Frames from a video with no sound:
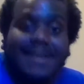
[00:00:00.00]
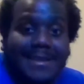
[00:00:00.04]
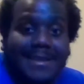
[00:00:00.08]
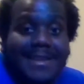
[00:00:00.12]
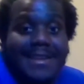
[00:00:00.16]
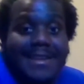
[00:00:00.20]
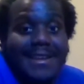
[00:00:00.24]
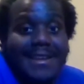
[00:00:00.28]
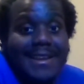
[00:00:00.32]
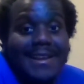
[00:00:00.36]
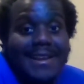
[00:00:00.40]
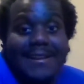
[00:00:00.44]

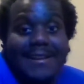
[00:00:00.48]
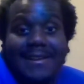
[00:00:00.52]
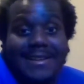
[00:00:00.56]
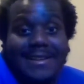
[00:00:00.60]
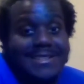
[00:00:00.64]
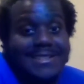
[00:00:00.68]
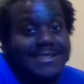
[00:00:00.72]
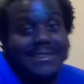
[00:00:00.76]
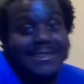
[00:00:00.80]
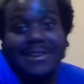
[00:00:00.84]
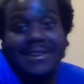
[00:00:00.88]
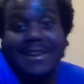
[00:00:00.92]
Gets
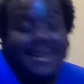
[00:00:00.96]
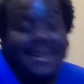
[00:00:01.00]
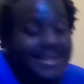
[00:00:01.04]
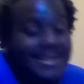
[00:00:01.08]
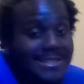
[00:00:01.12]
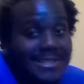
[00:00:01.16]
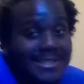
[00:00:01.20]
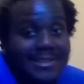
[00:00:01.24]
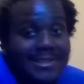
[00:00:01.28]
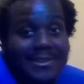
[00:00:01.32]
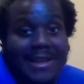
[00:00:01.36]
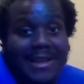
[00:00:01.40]
a
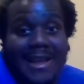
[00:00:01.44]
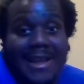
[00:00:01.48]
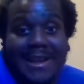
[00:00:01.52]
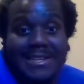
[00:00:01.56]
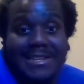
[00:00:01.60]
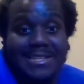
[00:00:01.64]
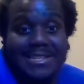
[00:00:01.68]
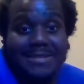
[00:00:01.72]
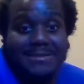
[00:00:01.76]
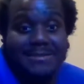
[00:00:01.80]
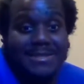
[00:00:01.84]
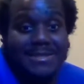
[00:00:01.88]
little action
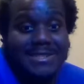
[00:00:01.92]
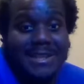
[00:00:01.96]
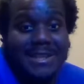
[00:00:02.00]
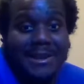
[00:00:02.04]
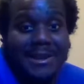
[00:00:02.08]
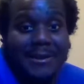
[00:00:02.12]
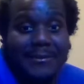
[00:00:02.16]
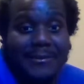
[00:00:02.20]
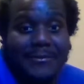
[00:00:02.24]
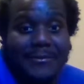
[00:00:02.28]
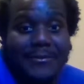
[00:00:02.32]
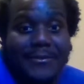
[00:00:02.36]

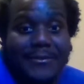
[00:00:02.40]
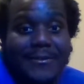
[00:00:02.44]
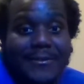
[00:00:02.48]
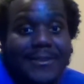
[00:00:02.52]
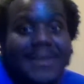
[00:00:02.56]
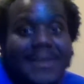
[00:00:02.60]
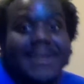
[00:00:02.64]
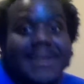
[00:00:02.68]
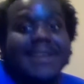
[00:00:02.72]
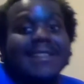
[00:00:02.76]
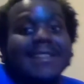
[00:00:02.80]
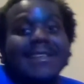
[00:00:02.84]
himself.
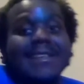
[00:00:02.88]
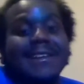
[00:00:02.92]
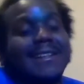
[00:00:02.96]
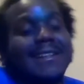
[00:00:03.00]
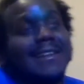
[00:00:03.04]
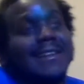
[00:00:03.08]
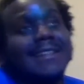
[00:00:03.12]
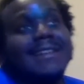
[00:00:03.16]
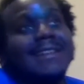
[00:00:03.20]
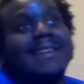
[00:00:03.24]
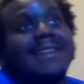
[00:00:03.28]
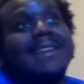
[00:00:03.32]

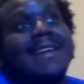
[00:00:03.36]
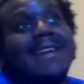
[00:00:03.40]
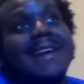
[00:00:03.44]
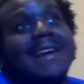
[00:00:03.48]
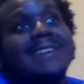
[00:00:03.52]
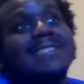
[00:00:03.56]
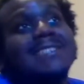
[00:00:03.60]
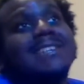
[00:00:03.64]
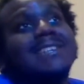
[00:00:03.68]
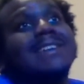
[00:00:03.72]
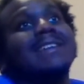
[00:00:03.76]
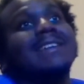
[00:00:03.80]
Like he
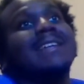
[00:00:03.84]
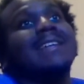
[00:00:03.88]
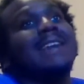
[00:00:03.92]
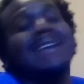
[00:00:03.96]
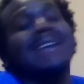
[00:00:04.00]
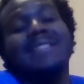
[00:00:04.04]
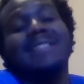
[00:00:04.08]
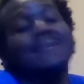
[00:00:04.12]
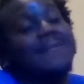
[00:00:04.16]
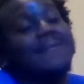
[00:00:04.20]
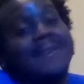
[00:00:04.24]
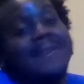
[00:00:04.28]
actually, at the
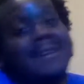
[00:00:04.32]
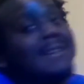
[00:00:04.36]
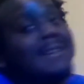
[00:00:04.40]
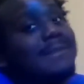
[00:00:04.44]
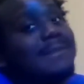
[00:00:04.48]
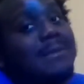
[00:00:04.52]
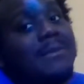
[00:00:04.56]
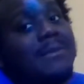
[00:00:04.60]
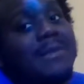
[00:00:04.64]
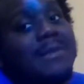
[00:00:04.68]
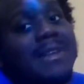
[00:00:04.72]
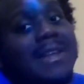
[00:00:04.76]
very end of the
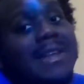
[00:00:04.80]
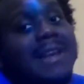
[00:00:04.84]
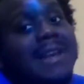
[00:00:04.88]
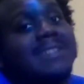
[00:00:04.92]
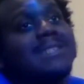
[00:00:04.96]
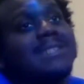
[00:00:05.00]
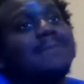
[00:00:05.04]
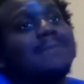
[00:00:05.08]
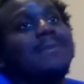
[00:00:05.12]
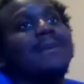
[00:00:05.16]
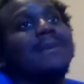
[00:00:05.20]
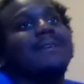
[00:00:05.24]
movie, he actually
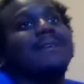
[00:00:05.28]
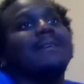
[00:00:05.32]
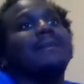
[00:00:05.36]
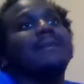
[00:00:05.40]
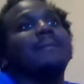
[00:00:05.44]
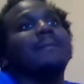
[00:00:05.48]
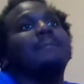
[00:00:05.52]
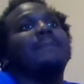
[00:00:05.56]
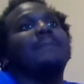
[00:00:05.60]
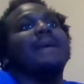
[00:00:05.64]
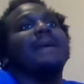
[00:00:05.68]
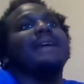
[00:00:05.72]
appeared on the
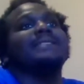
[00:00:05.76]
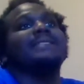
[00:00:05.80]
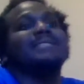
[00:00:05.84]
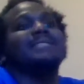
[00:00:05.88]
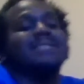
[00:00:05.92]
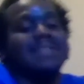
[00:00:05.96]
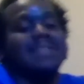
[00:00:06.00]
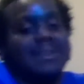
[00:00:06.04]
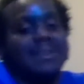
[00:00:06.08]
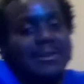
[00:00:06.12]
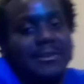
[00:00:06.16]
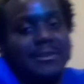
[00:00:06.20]
bench as an
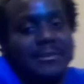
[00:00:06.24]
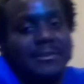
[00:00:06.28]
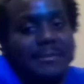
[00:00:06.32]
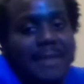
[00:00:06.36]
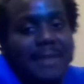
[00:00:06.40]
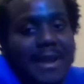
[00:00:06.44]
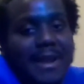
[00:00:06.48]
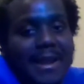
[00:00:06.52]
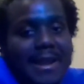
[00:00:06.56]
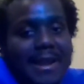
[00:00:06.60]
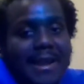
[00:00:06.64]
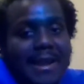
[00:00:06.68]
old
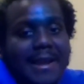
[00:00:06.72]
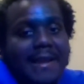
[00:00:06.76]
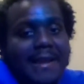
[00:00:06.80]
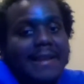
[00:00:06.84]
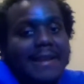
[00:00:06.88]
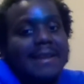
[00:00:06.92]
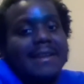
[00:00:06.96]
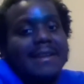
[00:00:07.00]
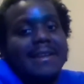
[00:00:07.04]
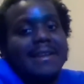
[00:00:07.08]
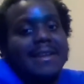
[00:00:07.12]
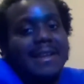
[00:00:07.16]
man
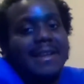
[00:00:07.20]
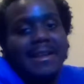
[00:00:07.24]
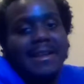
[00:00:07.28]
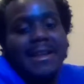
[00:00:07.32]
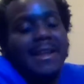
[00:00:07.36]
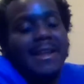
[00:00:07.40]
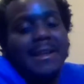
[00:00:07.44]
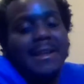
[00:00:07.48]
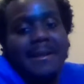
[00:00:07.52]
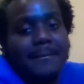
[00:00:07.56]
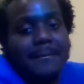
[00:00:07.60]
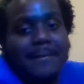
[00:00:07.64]

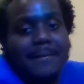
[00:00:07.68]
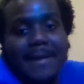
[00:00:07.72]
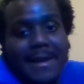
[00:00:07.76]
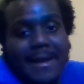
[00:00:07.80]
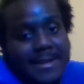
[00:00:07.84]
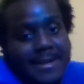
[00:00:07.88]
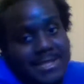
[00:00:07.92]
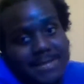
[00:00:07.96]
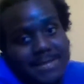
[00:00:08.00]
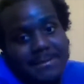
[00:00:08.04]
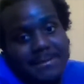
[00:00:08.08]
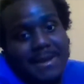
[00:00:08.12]
and passed
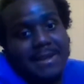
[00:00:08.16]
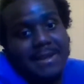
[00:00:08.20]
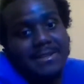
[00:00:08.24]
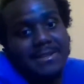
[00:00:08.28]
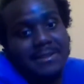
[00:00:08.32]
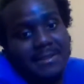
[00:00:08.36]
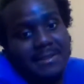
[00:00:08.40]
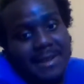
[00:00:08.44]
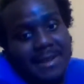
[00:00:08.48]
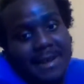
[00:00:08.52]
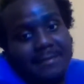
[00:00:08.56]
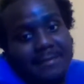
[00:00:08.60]
the mantle to
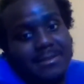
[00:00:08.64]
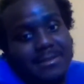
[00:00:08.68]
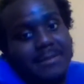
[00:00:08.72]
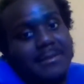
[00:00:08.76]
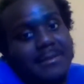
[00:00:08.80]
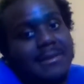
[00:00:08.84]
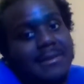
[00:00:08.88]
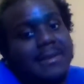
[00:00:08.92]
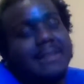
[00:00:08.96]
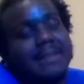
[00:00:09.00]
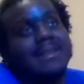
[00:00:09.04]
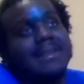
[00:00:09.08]
Captain
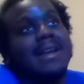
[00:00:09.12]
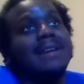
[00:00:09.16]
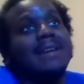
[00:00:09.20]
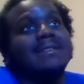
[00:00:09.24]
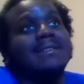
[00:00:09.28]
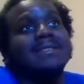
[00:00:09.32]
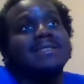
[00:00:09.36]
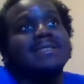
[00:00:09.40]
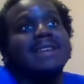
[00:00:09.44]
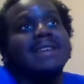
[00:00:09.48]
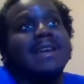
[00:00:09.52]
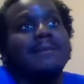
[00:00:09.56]
America down to
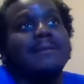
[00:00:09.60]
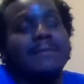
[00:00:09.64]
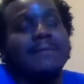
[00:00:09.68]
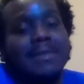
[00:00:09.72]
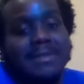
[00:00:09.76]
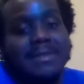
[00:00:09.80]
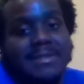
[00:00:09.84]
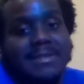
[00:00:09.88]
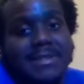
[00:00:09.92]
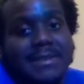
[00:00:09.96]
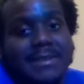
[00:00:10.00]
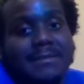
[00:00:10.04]
Sam
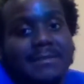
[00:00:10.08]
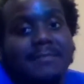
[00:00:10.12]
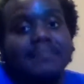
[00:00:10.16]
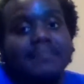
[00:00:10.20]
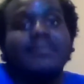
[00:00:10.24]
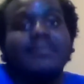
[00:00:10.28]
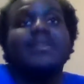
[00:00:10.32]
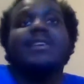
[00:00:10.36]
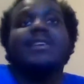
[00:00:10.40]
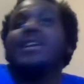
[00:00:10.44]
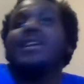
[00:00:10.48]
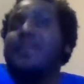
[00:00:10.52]
Wilson.
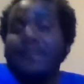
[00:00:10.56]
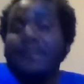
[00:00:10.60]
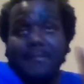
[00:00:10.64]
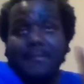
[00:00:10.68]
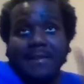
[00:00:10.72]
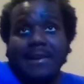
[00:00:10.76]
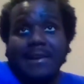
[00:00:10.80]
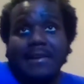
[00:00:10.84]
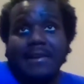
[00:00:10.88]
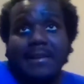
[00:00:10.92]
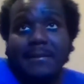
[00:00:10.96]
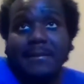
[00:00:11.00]

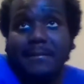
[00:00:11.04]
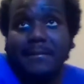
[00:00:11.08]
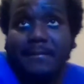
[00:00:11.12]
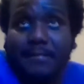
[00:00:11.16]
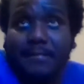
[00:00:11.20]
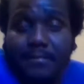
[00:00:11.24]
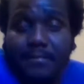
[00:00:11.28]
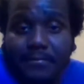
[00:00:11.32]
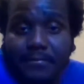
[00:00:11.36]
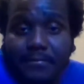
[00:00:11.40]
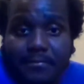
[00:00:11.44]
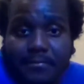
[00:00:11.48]
Falcon.
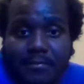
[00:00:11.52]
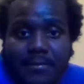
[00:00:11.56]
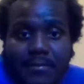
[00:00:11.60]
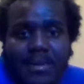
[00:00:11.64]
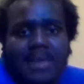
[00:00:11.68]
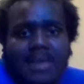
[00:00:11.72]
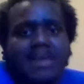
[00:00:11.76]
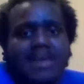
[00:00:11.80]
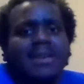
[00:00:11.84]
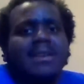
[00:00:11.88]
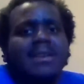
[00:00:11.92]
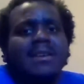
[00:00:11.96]

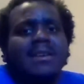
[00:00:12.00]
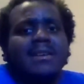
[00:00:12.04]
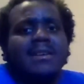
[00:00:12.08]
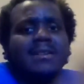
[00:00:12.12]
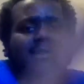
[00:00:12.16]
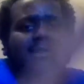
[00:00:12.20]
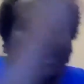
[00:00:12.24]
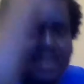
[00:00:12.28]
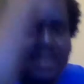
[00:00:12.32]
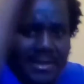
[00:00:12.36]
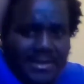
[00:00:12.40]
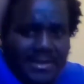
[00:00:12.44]

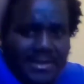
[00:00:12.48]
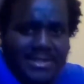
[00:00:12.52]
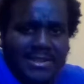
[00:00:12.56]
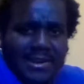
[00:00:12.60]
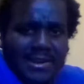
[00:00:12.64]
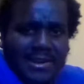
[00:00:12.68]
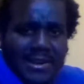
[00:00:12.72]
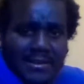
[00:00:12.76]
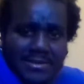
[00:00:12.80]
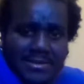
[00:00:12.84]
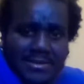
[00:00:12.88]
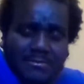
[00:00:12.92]
Okay, sorry, that
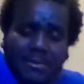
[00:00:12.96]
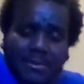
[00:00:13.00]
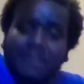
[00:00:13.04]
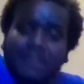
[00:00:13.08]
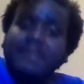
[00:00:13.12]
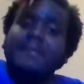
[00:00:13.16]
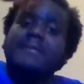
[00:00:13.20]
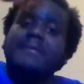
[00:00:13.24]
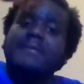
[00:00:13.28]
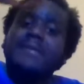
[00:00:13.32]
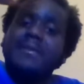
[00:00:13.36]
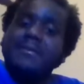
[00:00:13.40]
was more of a
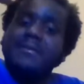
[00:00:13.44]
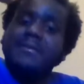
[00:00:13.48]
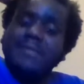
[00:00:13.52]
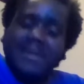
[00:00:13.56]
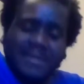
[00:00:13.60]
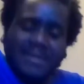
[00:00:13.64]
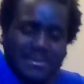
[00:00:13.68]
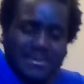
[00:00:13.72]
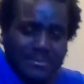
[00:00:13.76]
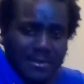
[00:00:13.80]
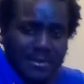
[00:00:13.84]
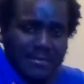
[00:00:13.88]
review. That was
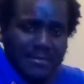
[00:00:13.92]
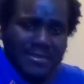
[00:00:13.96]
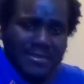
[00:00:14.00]
more of